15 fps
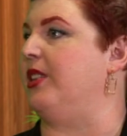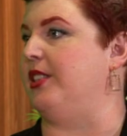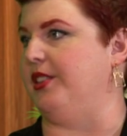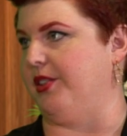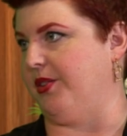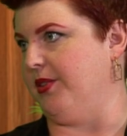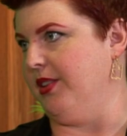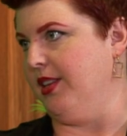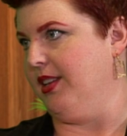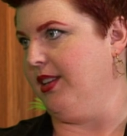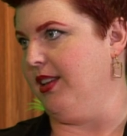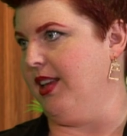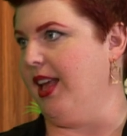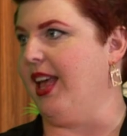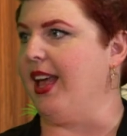to do.
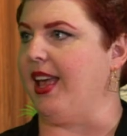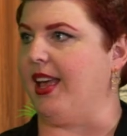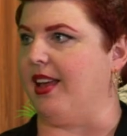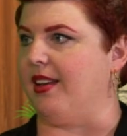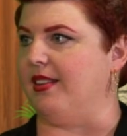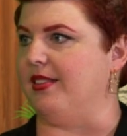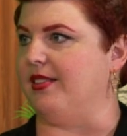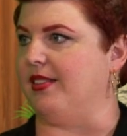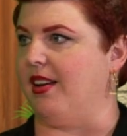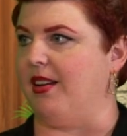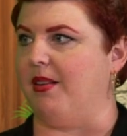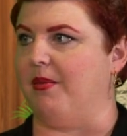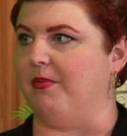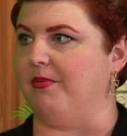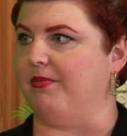Okay. And
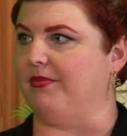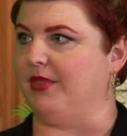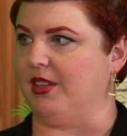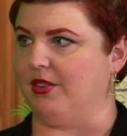um, so you've got